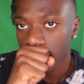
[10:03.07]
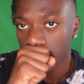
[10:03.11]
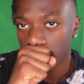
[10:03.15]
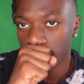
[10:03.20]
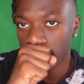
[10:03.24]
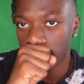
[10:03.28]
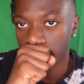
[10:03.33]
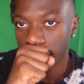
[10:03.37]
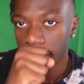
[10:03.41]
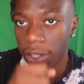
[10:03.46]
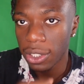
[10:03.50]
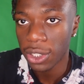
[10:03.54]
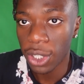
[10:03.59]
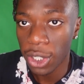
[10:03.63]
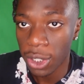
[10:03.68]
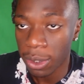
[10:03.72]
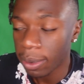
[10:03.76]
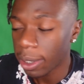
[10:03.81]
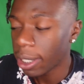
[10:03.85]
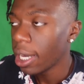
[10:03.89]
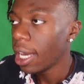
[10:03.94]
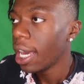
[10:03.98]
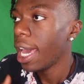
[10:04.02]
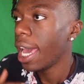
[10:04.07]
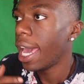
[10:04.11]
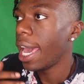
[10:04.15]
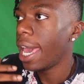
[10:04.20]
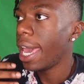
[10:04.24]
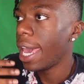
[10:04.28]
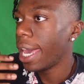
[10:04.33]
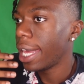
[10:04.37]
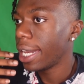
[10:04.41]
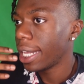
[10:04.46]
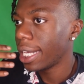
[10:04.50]
excuse me,
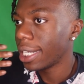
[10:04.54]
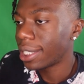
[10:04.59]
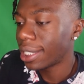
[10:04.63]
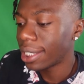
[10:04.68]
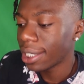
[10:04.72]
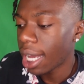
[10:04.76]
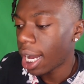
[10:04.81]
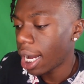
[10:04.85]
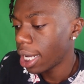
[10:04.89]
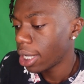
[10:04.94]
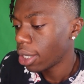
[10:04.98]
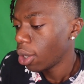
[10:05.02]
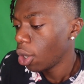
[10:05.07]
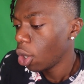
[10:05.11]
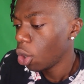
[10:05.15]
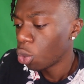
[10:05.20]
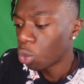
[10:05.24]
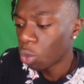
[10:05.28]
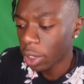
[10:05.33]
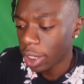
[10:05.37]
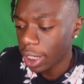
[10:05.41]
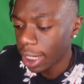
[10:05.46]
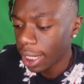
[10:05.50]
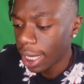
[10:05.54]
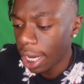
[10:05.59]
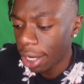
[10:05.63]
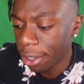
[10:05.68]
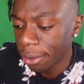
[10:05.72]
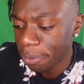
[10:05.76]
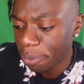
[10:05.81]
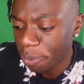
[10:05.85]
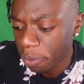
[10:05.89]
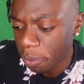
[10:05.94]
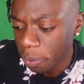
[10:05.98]
and it's not working
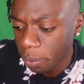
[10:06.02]
out.